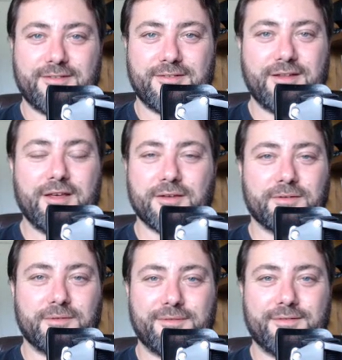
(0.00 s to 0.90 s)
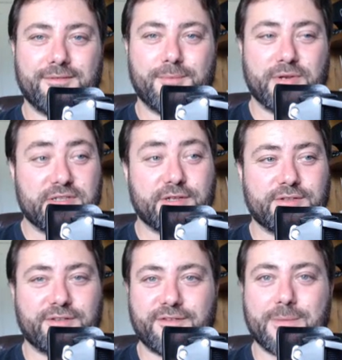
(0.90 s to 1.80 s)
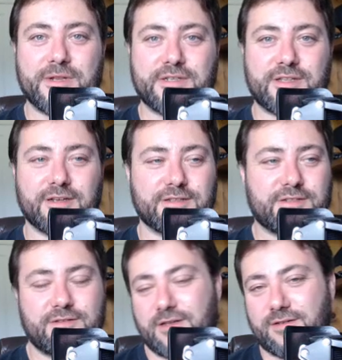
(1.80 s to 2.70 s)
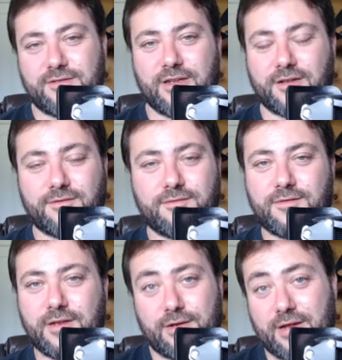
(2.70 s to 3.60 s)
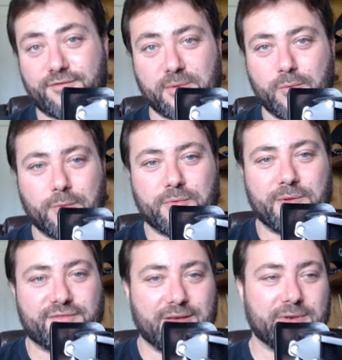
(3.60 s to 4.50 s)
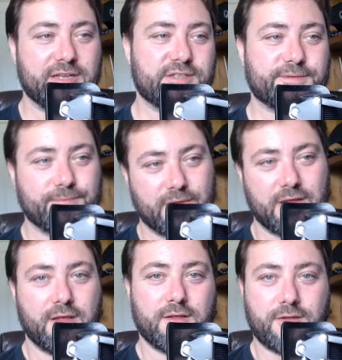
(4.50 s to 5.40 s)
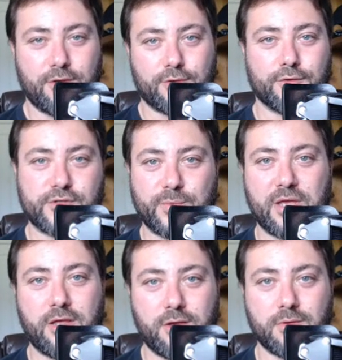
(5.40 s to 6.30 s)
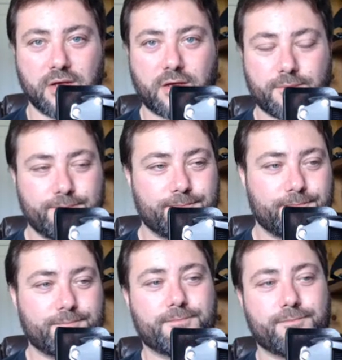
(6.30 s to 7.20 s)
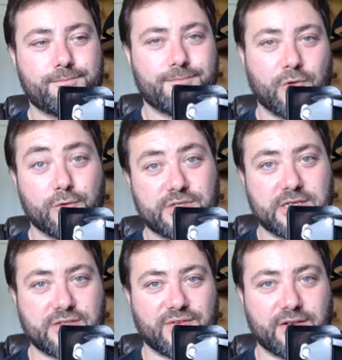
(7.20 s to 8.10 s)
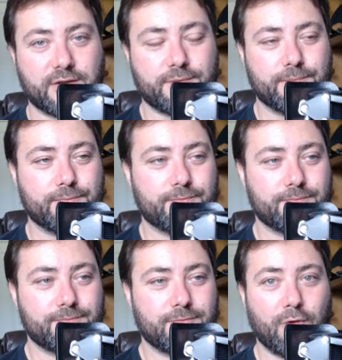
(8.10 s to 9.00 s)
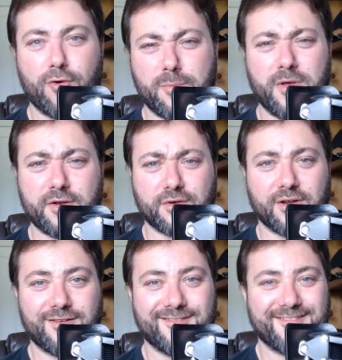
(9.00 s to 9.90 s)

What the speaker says: No, but insulting feminists does. And, you know, you don't have to be a woman to be a feminist. You could also be a eunuch. Or a sex offender. Or a murderer.